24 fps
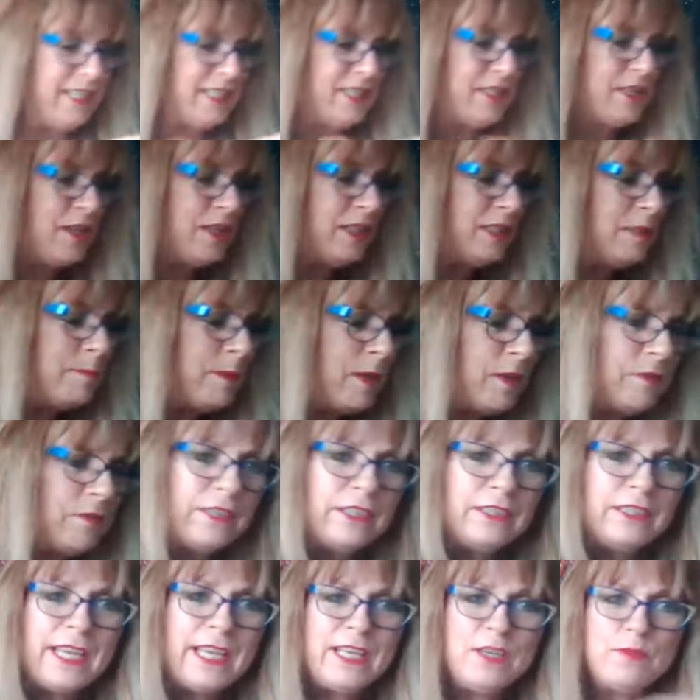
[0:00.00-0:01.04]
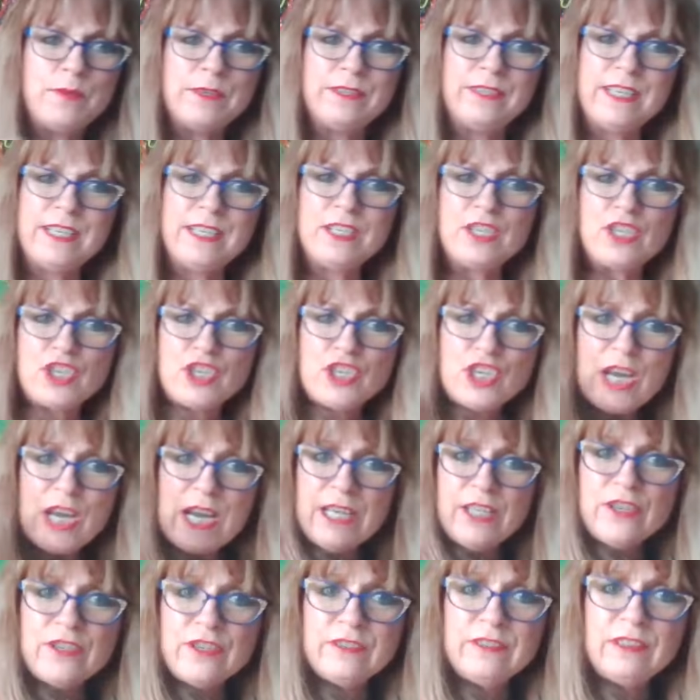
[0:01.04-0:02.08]
It's all about the light within.
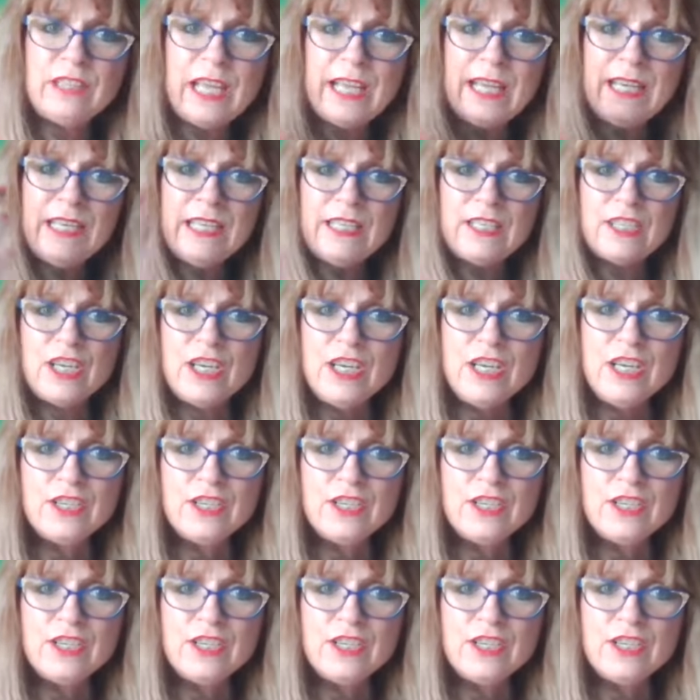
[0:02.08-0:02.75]
Shine your light,